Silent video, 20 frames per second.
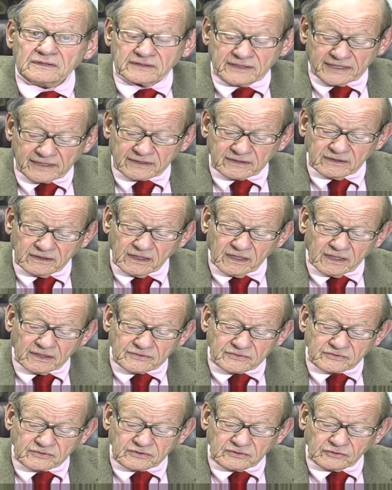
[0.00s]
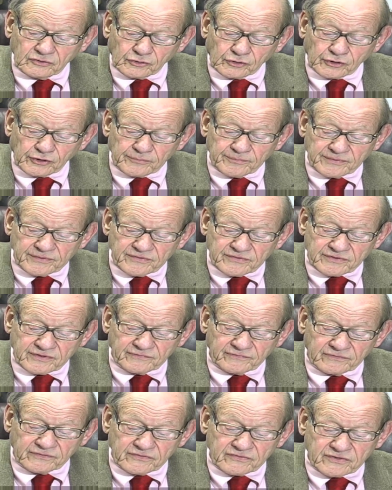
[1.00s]
technological, urban
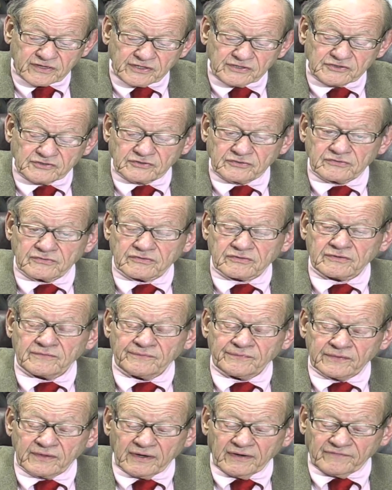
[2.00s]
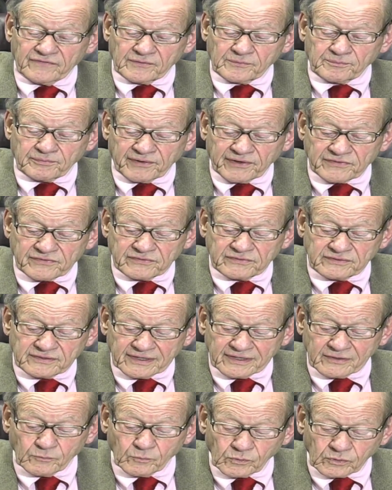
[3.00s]
civilizations of the present
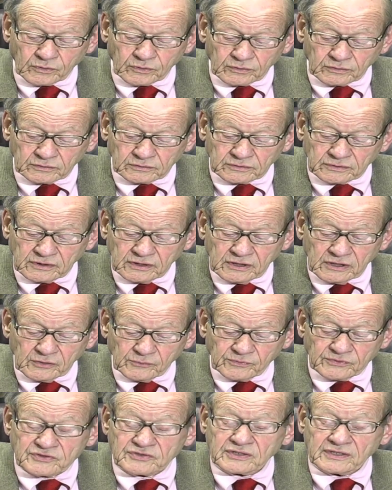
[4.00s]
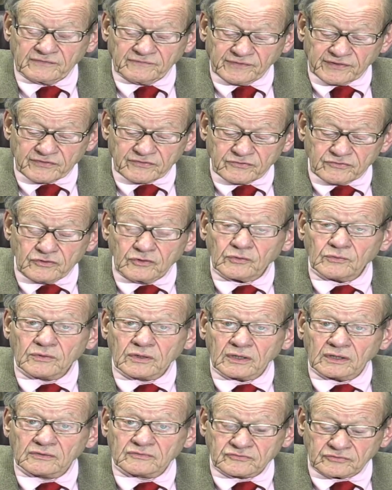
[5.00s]
day world, which give us new
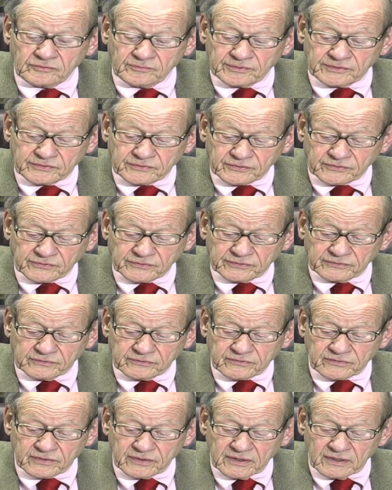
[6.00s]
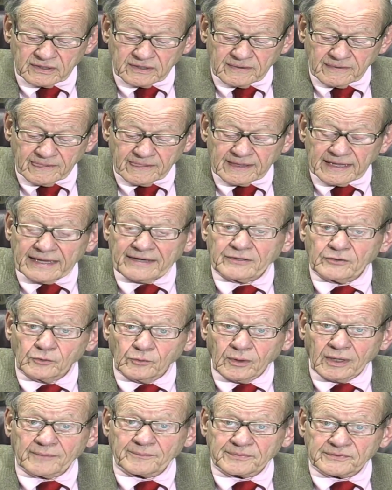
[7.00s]
cultural materials and
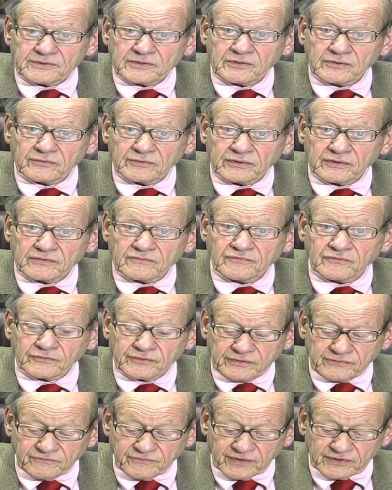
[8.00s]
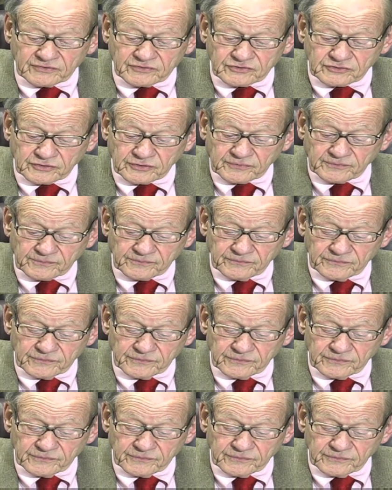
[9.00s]
new opportunities for adventure.